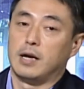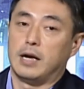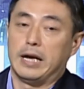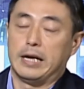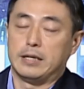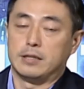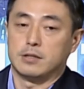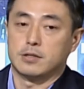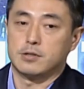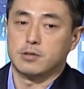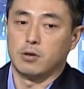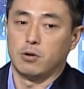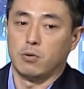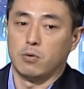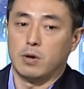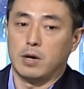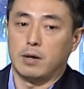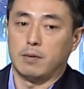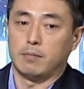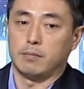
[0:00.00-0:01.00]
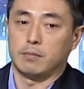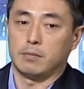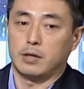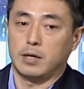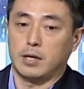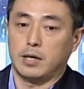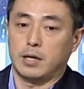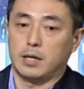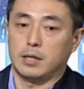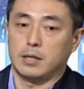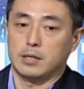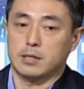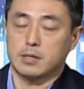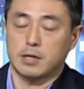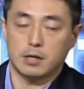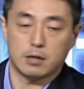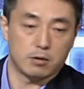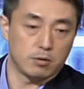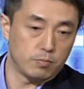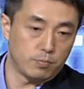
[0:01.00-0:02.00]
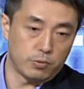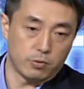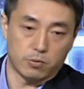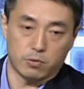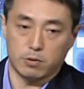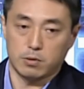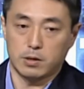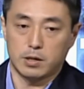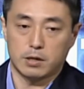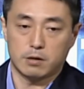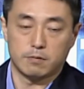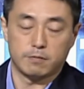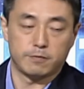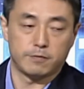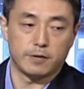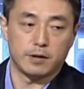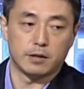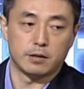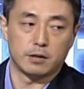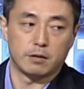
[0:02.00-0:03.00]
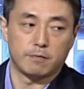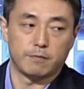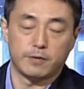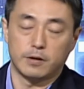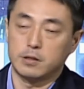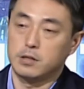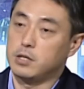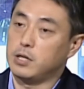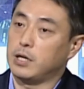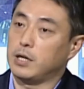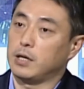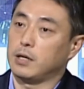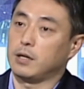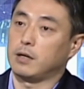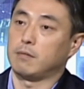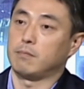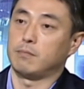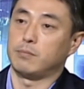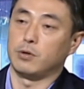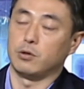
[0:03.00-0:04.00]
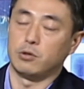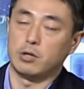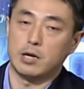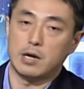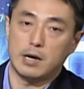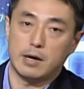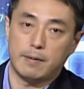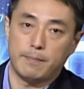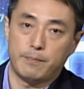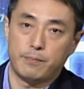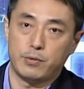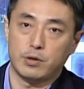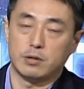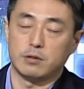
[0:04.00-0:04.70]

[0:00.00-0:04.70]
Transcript: And so um, they decided to pour a lot of funding and build it up.